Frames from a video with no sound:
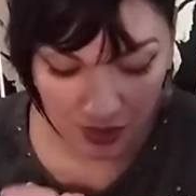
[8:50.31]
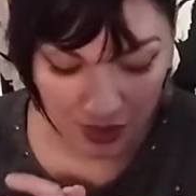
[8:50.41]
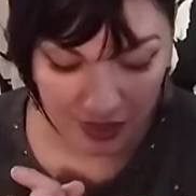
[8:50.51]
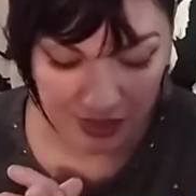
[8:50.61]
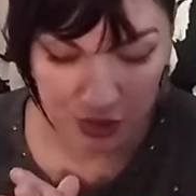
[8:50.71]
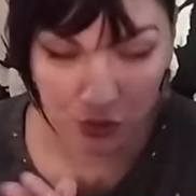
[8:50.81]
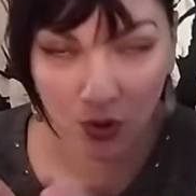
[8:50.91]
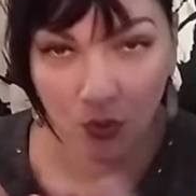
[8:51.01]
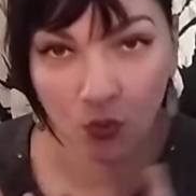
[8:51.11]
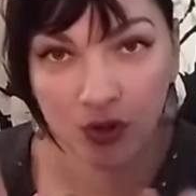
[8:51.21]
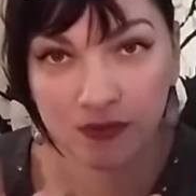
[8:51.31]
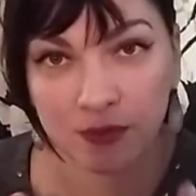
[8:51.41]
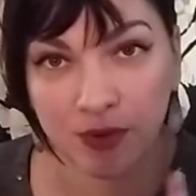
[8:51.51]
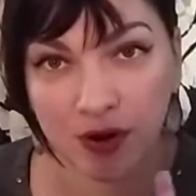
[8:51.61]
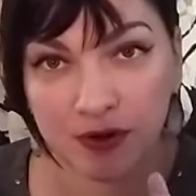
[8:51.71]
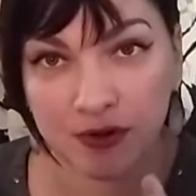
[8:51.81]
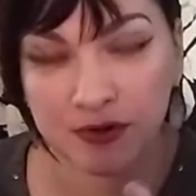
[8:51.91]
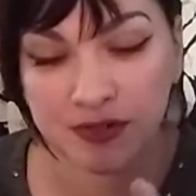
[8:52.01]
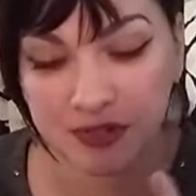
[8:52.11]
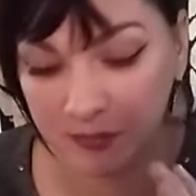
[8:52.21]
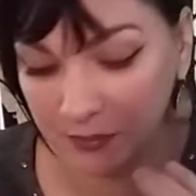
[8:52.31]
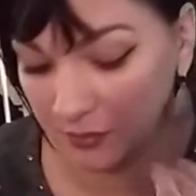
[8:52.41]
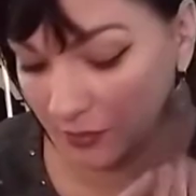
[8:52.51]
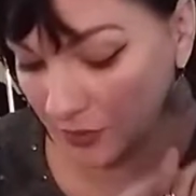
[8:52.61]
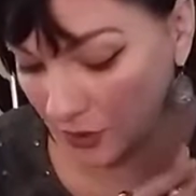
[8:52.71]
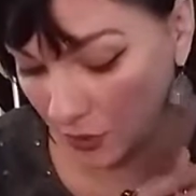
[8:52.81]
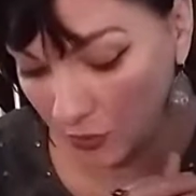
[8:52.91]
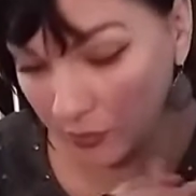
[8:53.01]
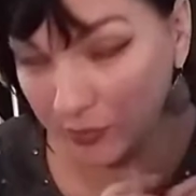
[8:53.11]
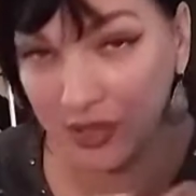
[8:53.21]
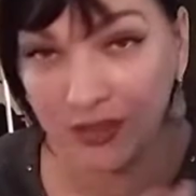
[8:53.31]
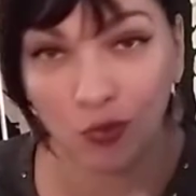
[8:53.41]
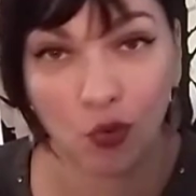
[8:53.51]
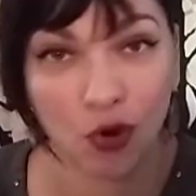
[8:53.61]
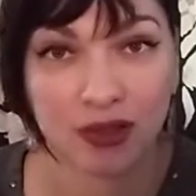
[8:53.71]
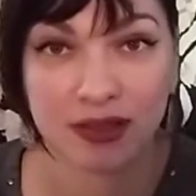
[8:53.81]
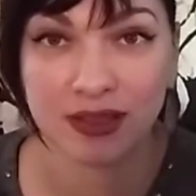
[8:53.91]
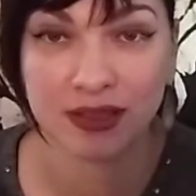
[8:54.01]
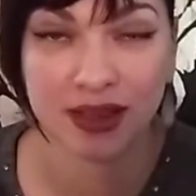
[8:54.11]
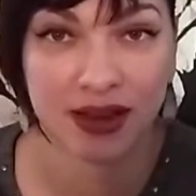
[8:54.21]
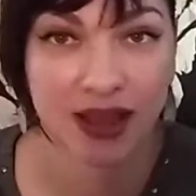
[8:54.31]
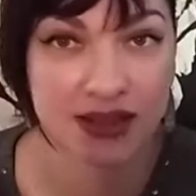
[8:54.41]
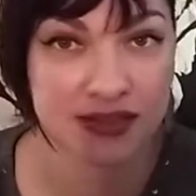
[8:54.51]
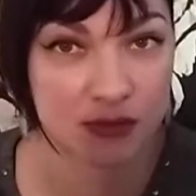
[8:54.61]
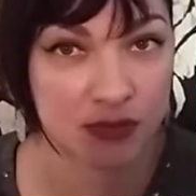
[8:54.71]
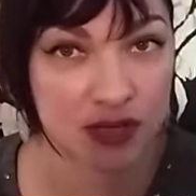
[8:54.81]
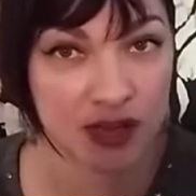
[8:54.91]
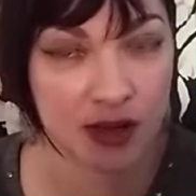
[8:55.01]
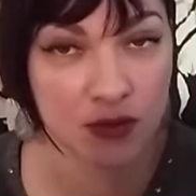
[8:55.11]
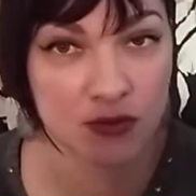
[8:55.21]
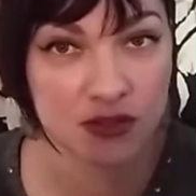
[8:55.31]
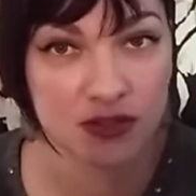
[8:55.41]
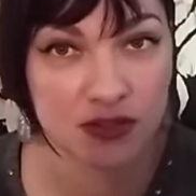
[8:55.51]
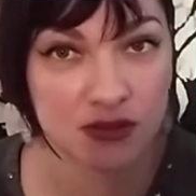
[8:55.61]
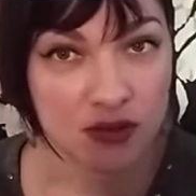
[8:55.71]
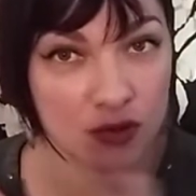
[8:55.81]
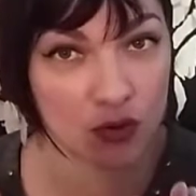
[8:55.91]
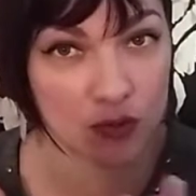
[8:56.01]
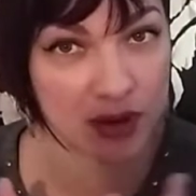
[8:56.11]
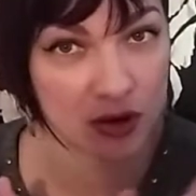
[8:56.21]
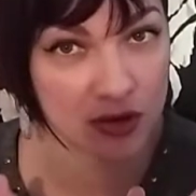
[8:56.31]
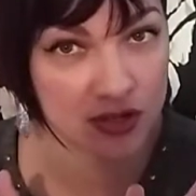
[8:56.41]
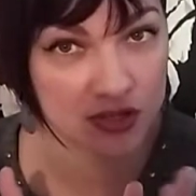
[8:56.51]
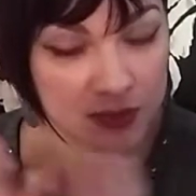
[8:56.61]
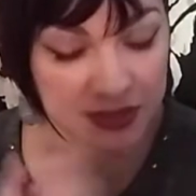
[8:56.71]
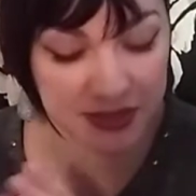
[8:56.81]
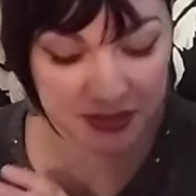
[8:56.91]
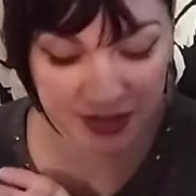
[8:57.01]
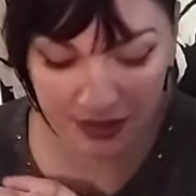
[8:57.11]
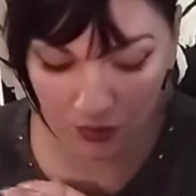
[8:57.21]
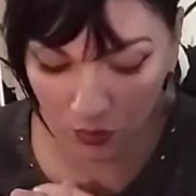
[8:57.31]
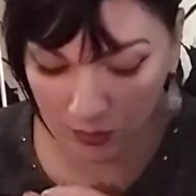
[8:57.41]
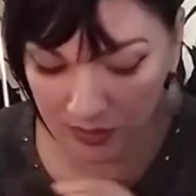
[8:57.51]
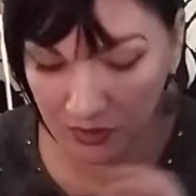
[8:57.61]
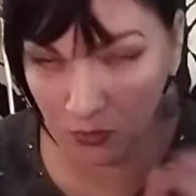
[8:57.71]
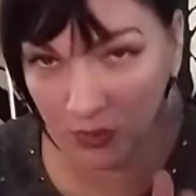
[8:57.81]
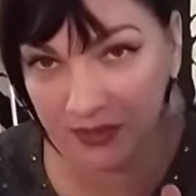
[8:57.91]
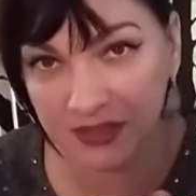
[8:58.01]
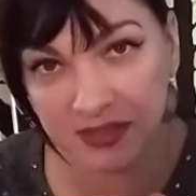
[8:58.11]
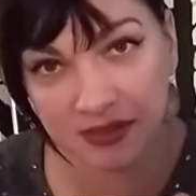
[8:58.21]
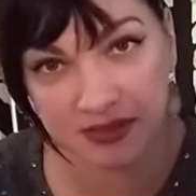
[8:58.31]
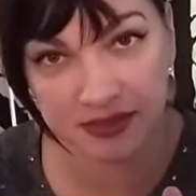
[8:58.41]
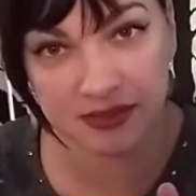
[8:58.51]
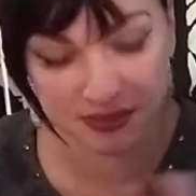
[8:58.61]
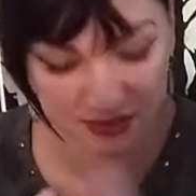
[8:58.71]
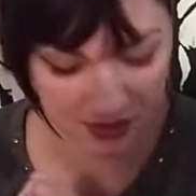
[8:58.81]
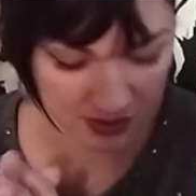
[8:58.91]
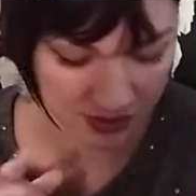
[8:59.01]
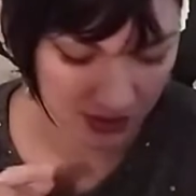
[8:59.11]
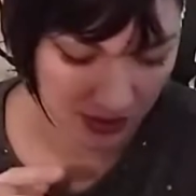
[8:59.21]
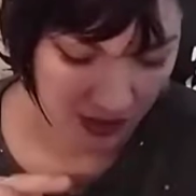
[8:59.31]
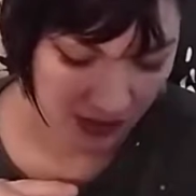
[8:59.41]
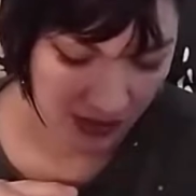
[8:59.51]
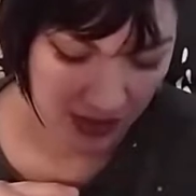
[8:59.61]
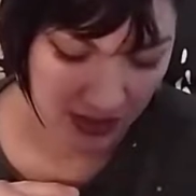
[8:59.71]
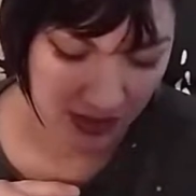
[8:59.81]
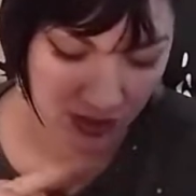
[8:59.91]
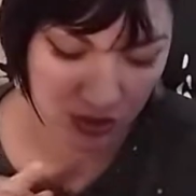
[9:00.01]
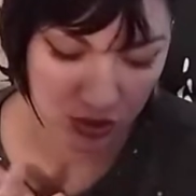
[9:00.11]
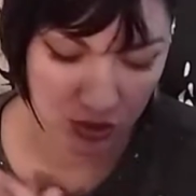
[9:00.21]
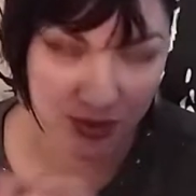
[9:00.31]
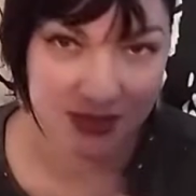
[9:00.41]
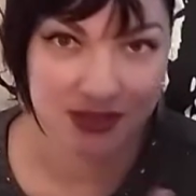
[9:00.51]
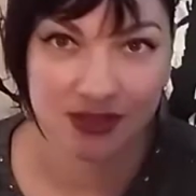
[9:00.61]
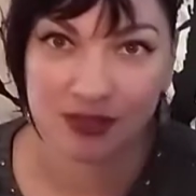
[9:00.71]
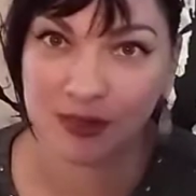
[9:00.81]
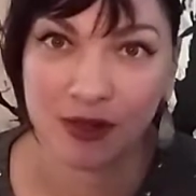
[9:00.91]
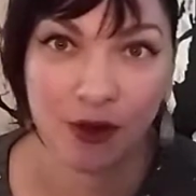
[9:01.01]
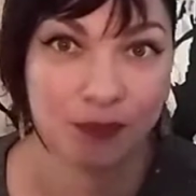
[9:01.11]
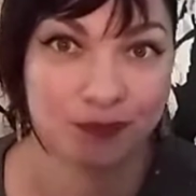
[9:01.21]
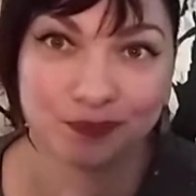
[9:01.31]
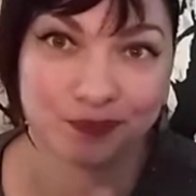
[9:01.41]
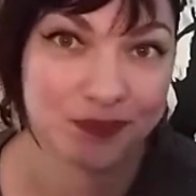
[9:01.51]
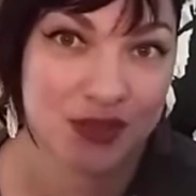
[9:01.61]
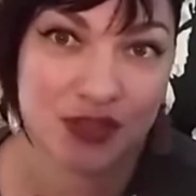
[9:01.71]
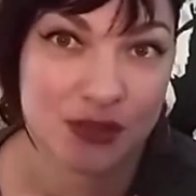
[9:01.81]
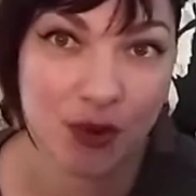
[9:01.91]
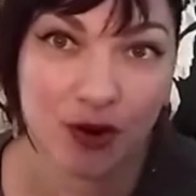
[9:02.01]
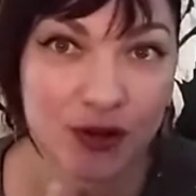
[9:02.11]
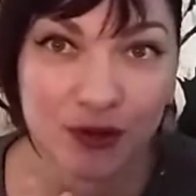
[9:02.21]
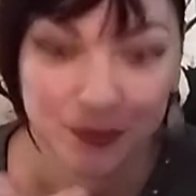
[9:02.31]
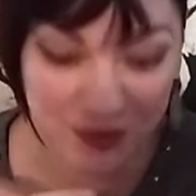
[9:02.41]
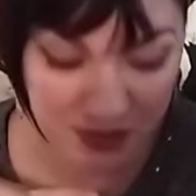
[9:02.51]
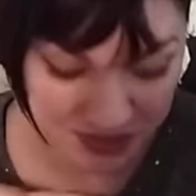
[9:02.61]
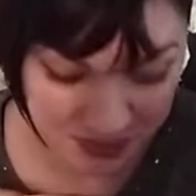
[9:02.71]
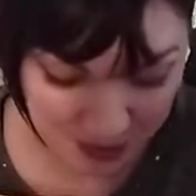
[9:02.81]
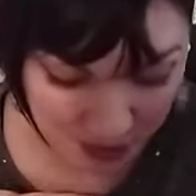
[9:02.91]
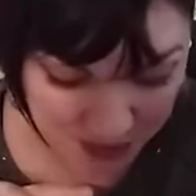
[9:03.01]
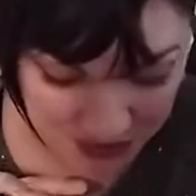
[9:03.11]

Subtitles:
and you are one of the partners, you know, be the one that has somebody else, you know, a marriage, something like that, or be the one that doesn't, you guys need to speak up to this partner. You need to speak up to this